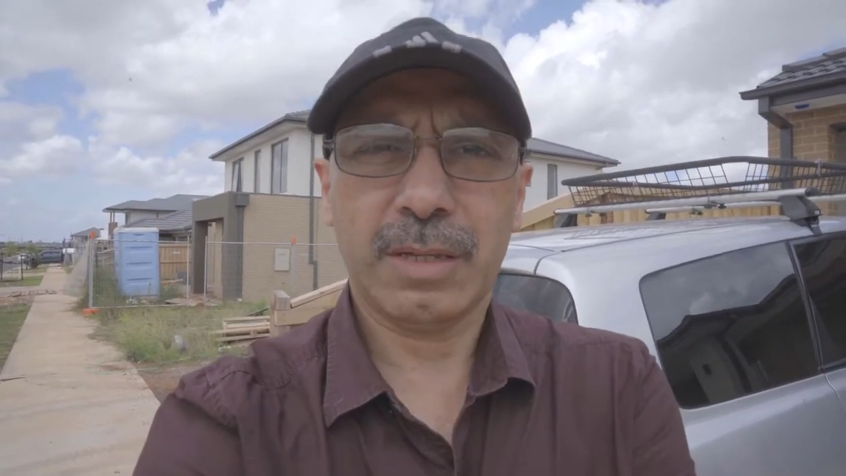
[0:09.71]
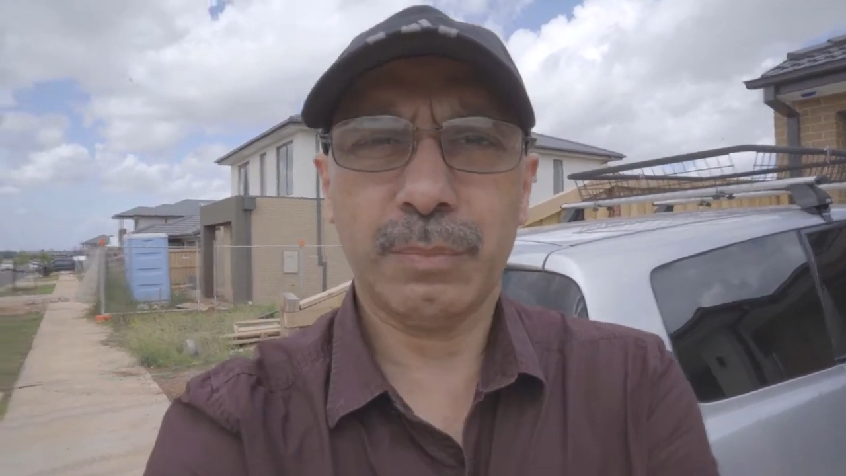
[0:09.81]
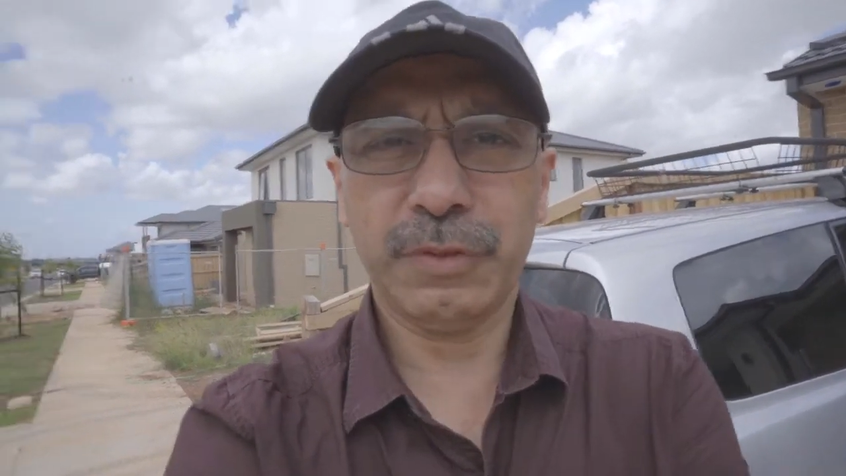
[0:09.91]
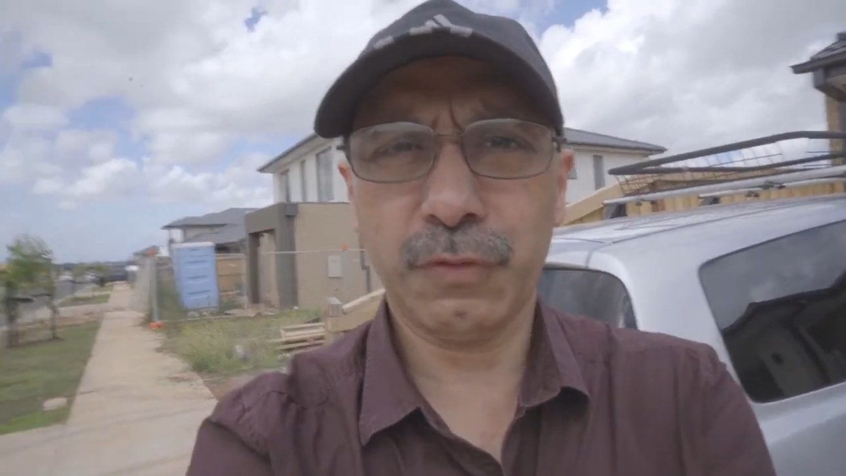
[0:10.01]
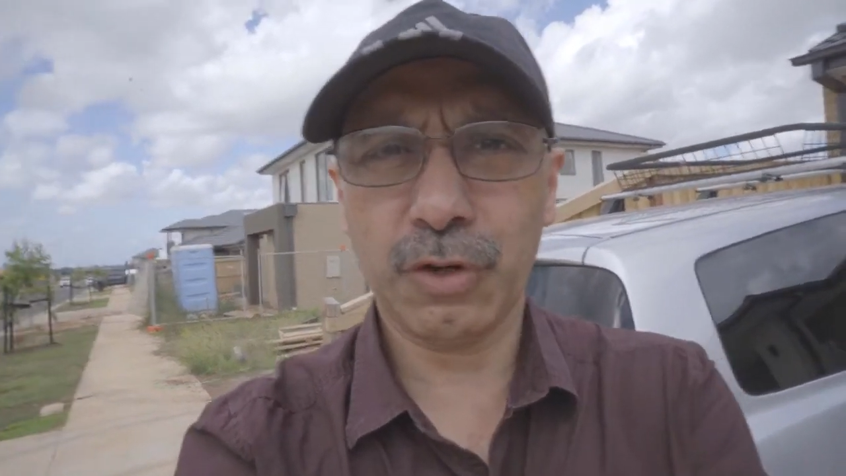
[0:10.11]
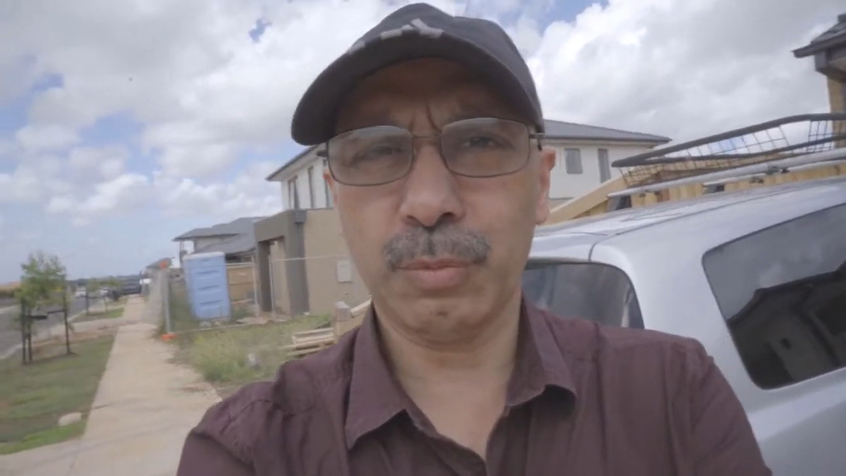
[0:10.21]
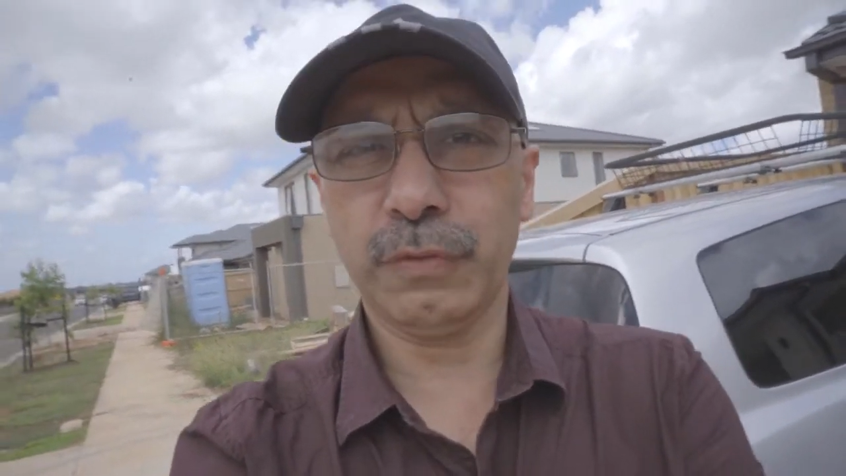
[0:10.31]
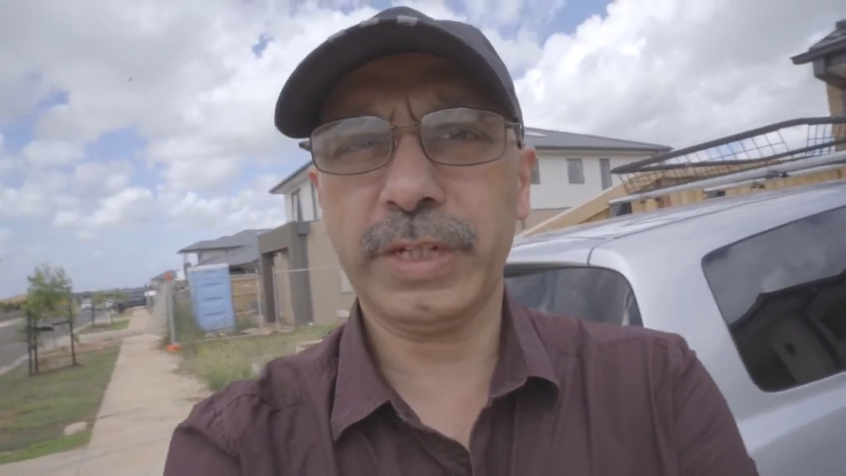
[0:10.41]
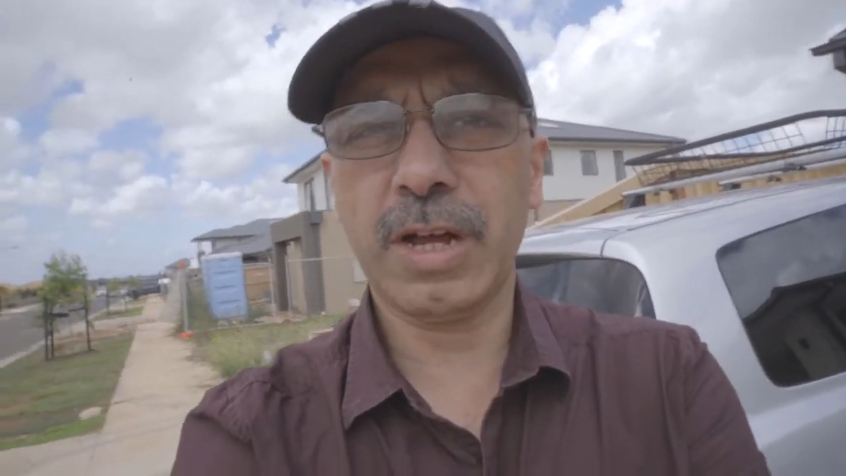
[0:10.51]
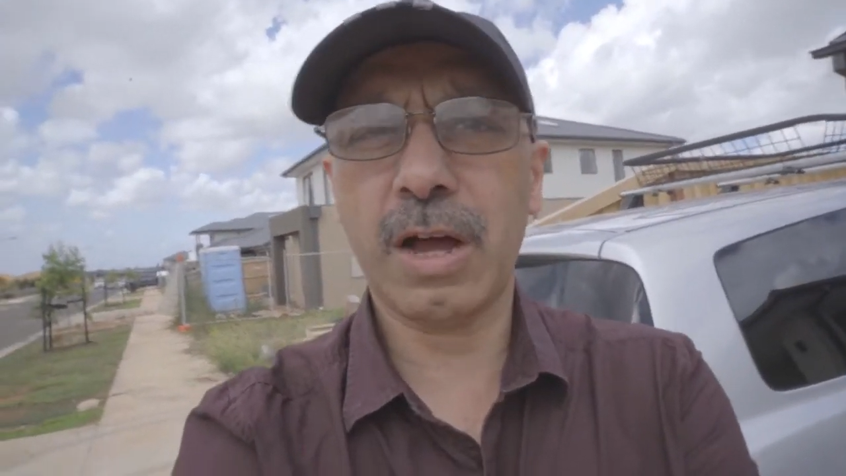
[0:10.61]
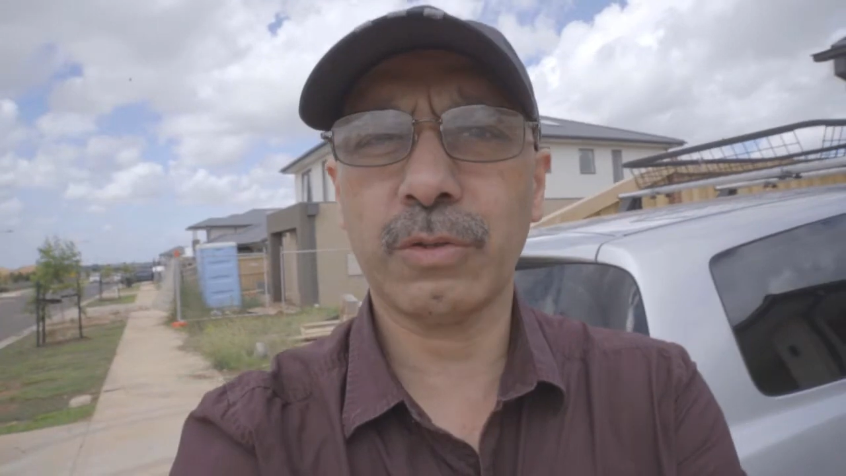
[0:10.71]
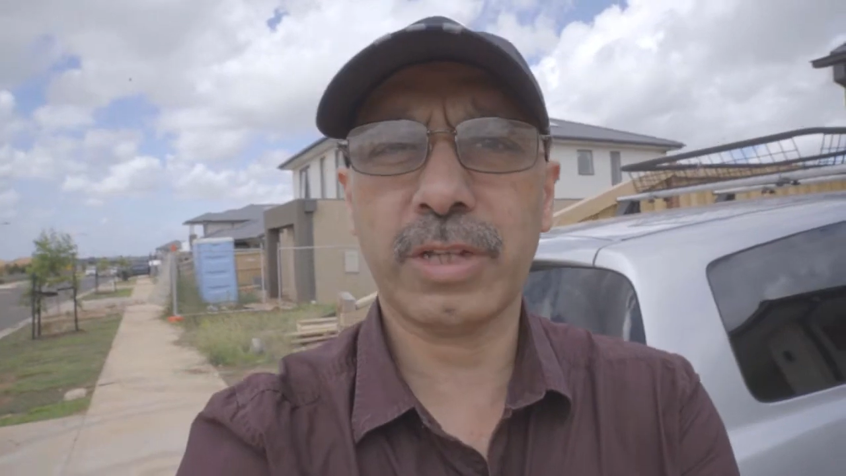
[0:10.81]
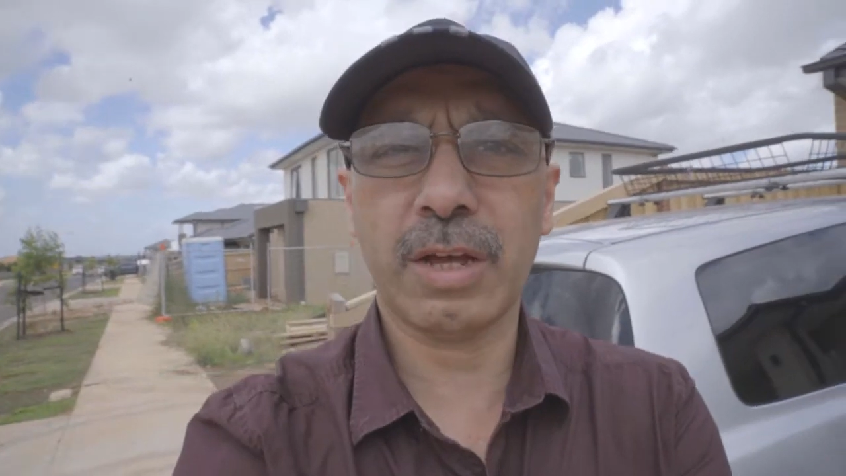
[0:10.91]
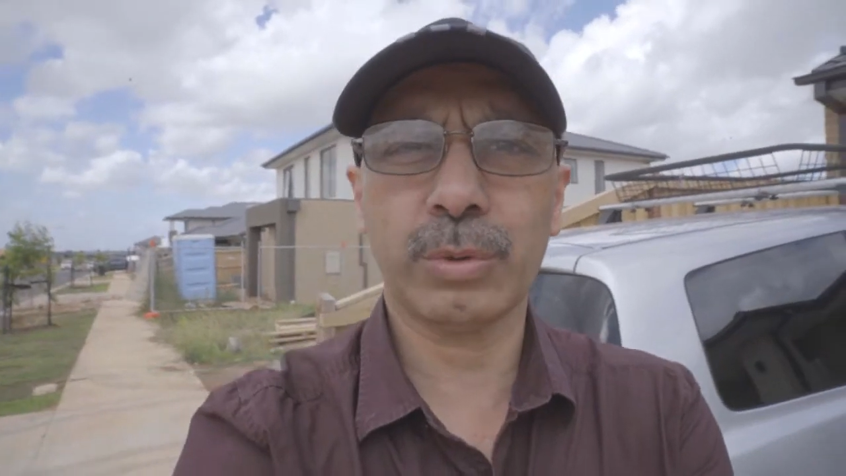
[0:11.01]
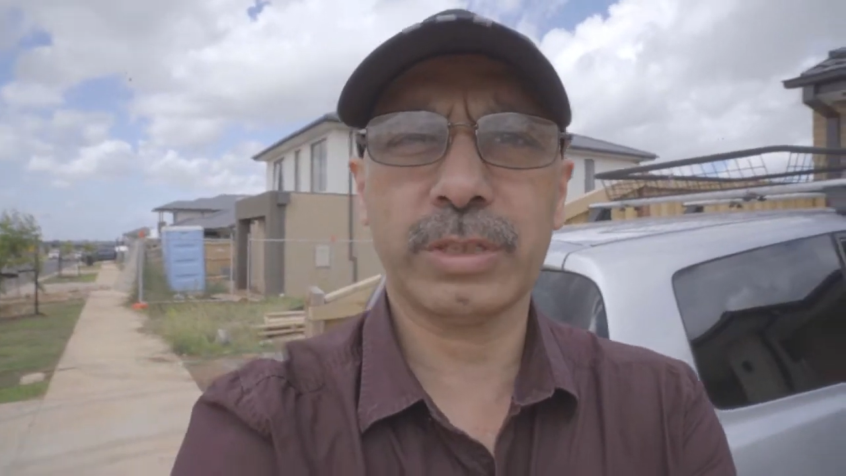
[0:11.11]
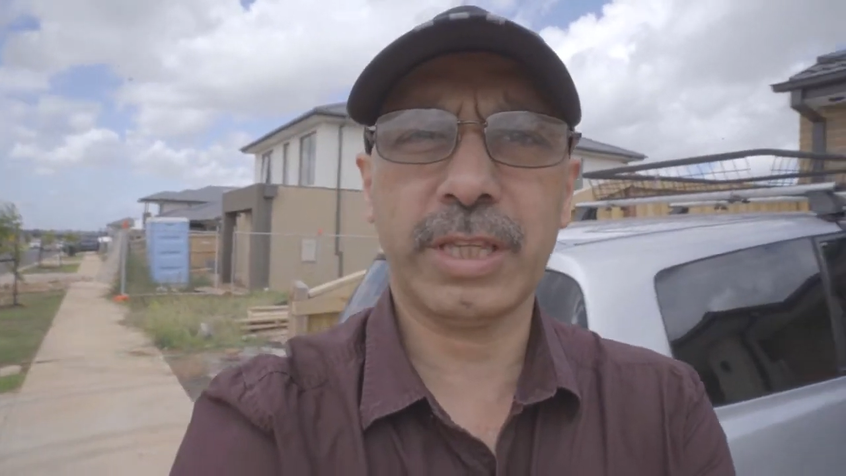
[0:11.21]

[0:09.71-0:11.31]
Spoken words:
Before moving house, I was